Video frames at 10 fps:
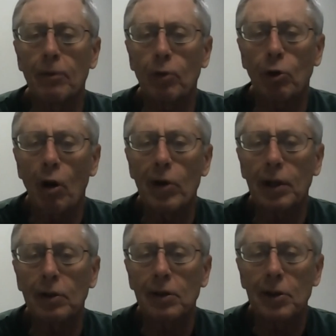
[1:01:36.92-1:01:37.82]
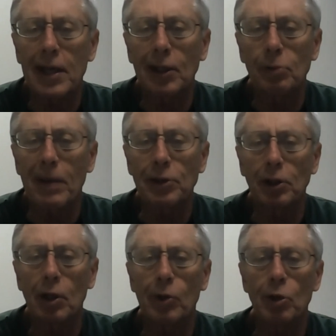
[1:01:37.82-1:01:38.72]
of growing thing. It's
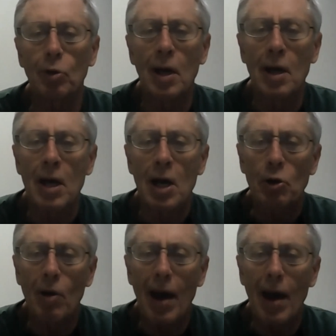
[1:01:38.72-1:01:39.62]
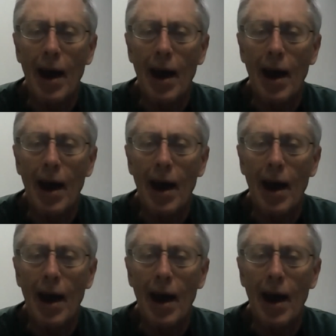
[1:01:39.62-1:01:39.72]
basically where you you